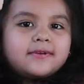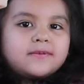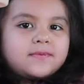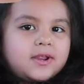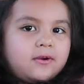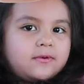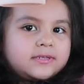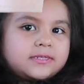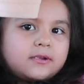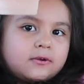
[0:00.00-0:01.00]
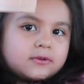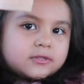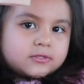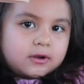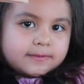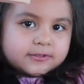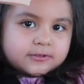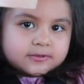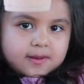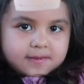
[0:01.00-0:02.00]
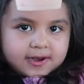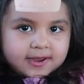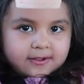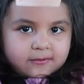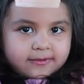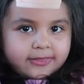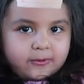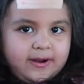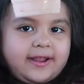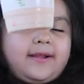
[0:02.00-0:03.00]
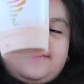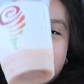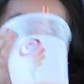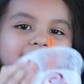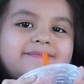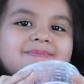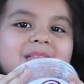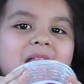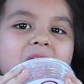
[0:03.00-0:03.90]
when we always go to geometry, so I'm gonna get the white Mm